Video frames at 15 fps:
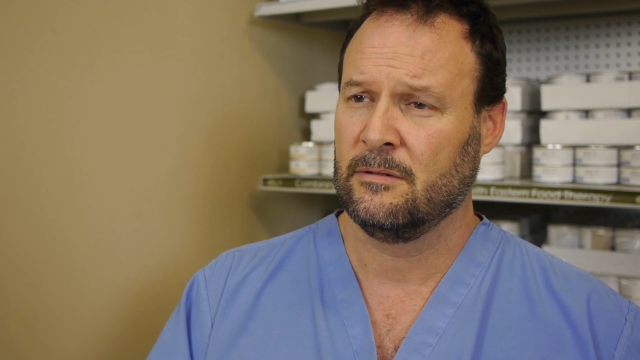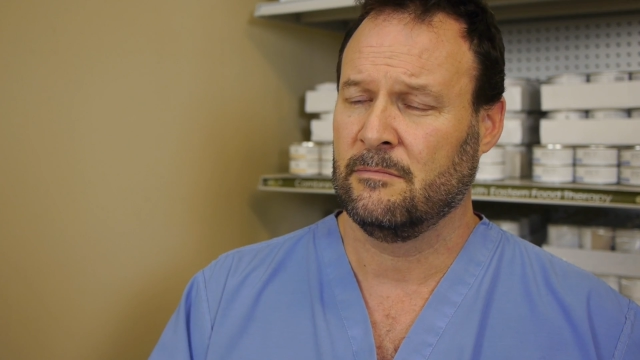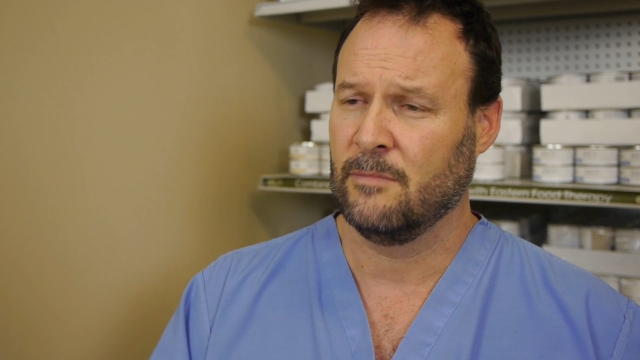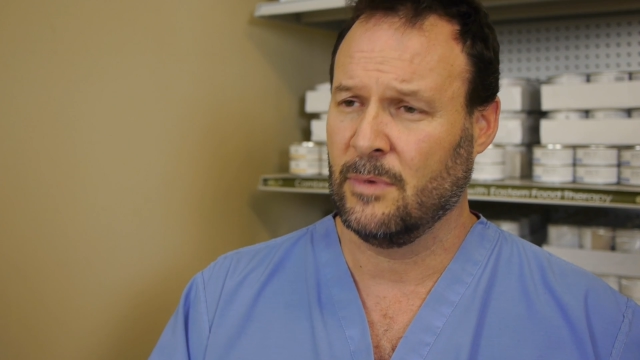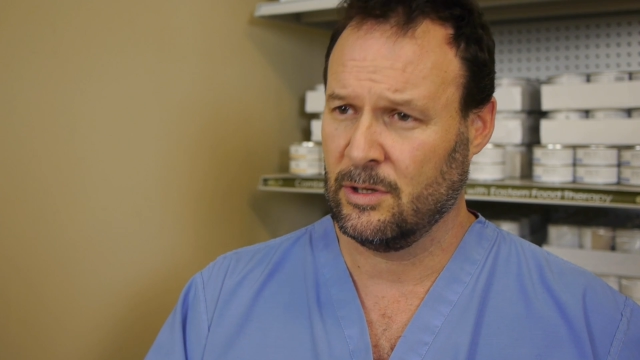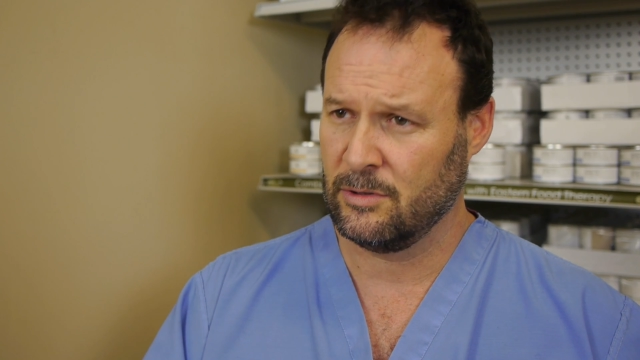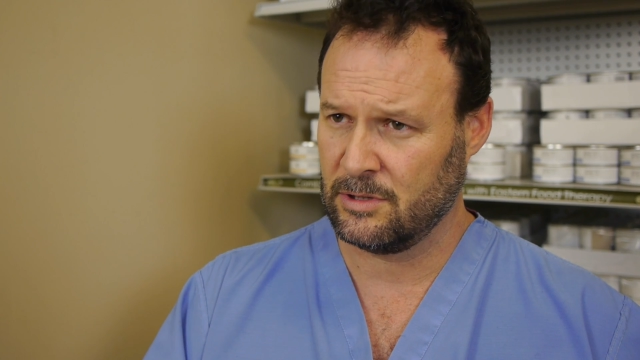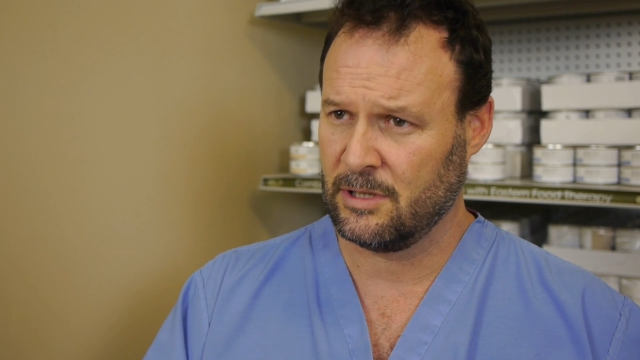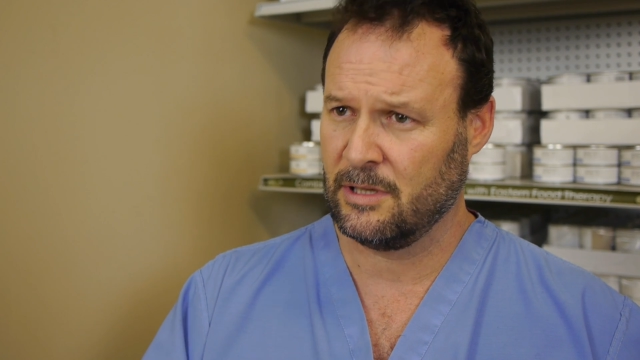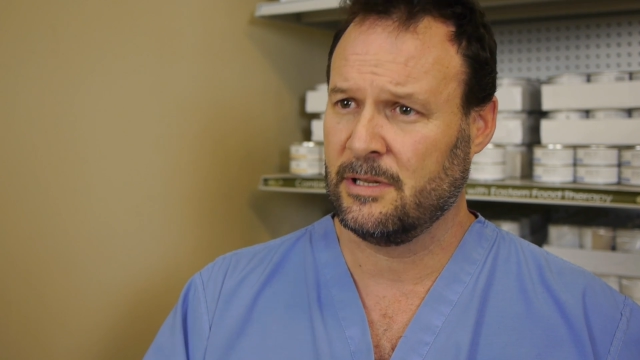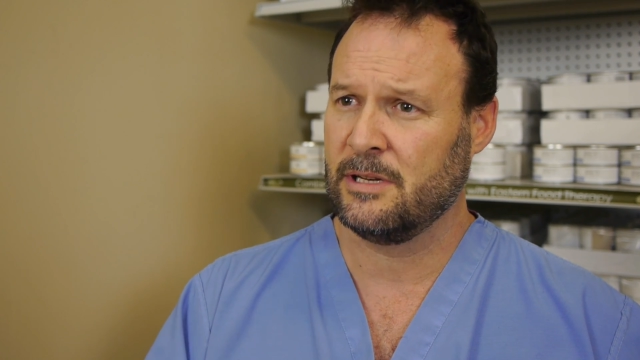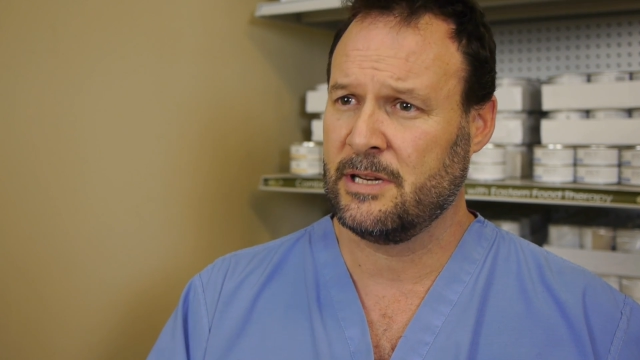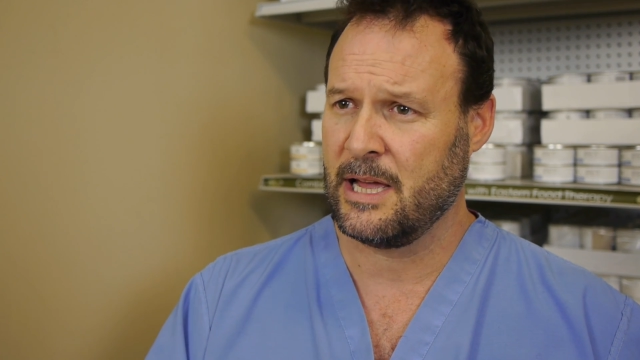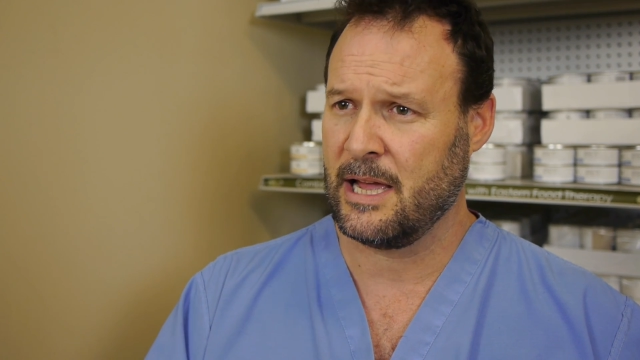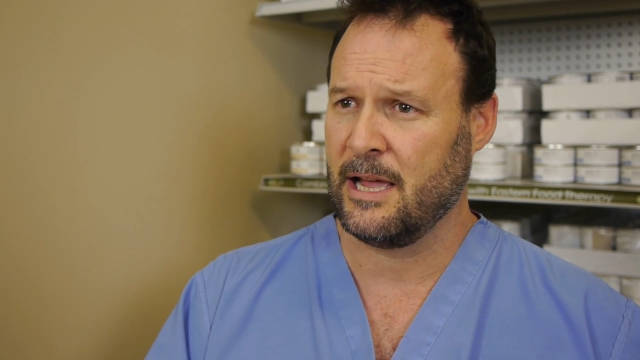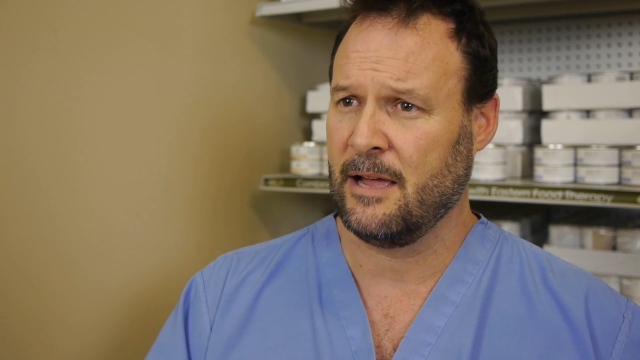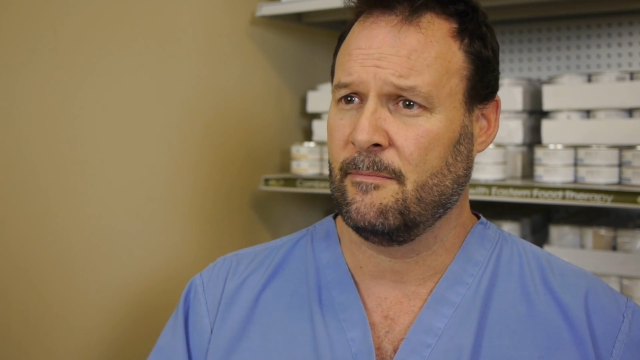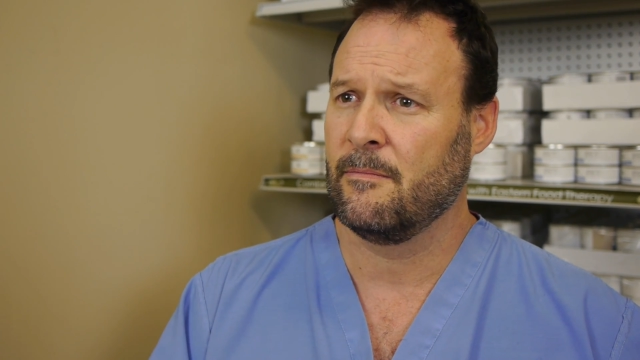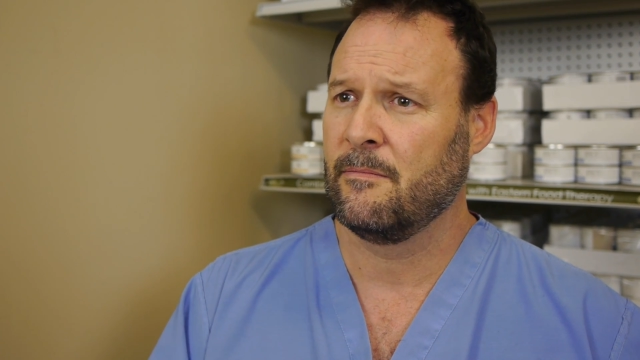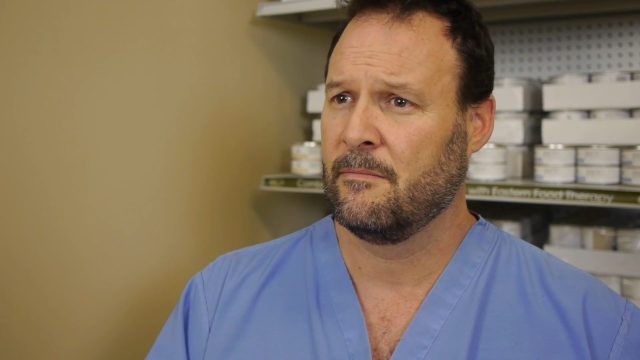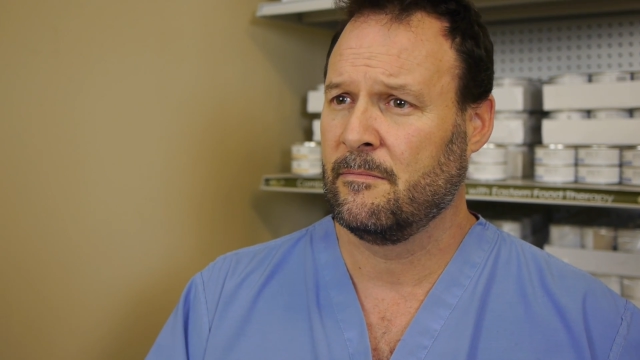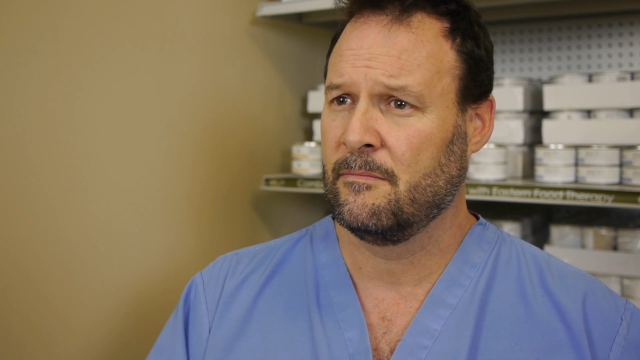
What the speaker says: most of the time,